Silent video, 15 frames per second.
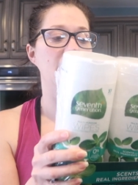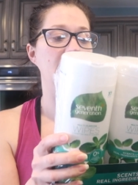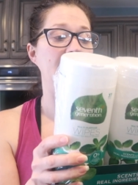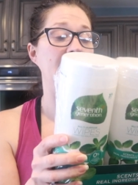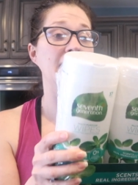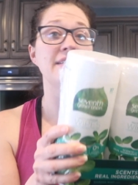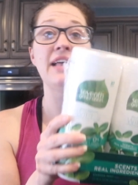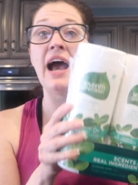
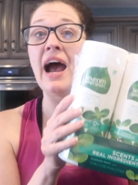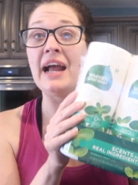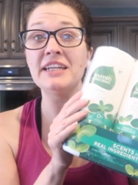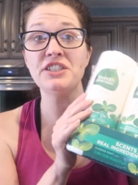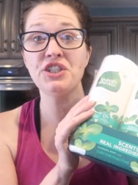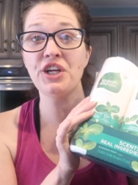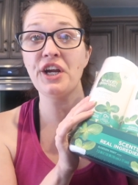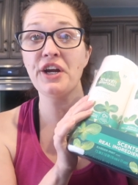and high
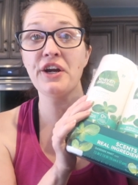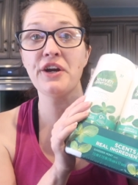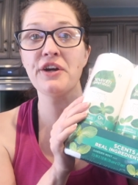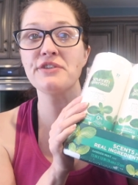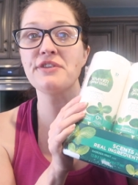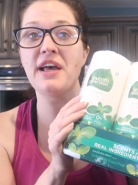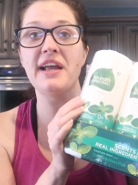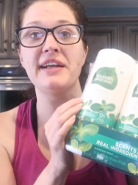
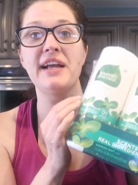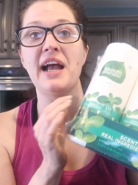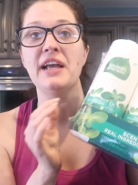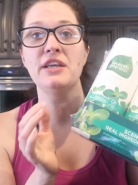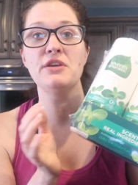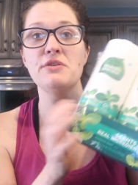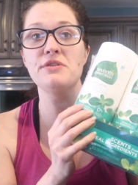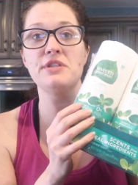chair. Like,
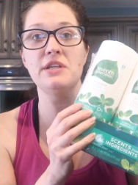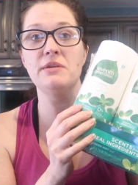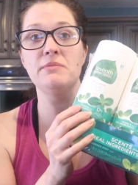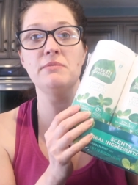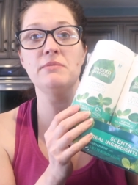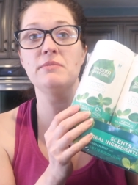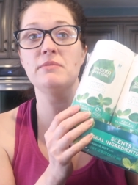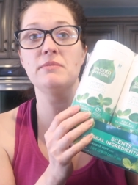I use
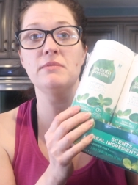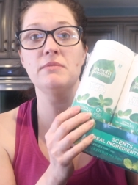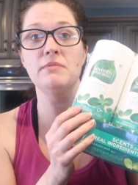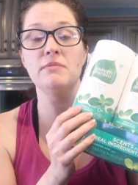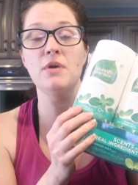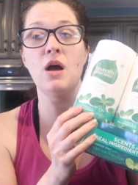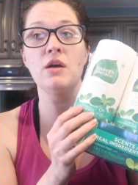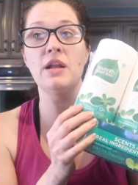them
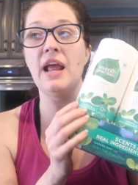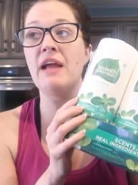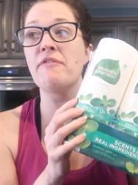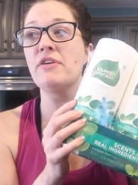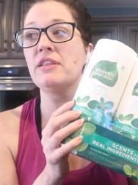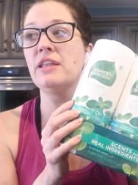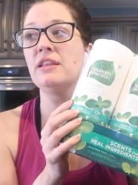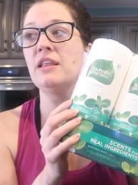on
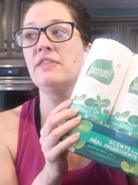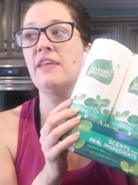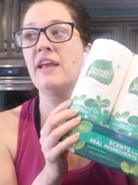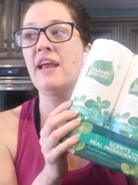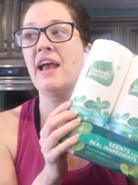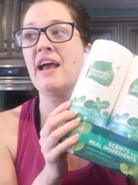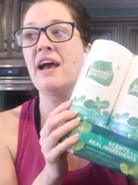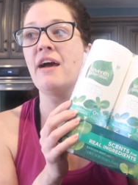everything that
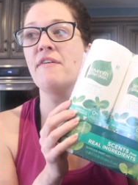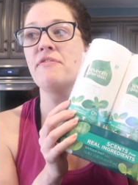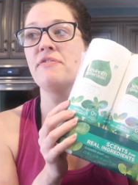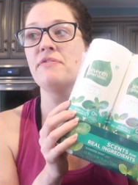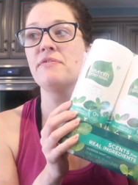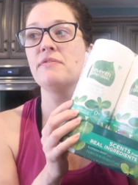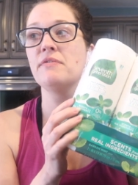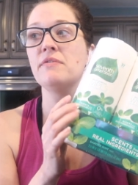they have
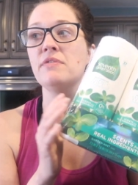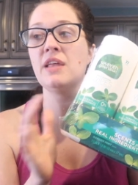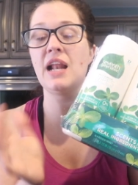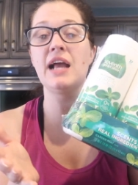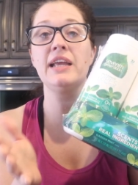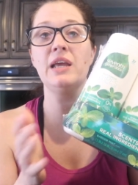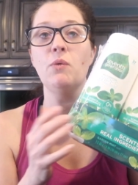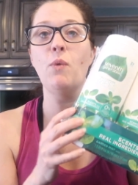that
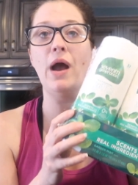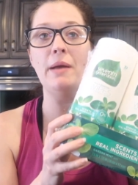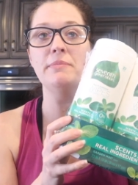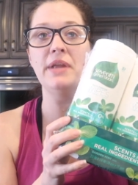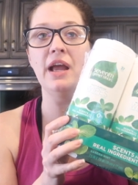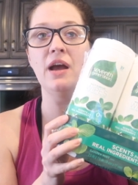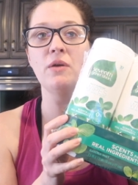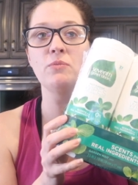I can
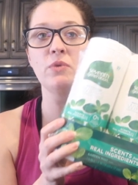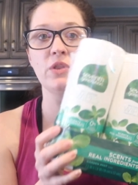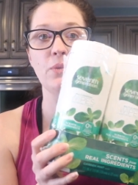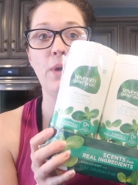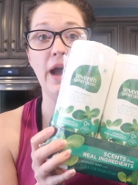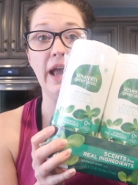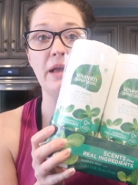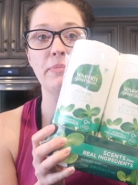wipe down with a
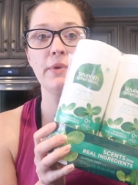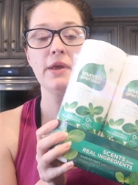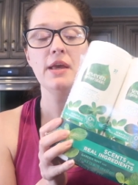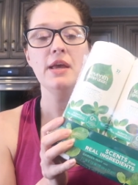wipe.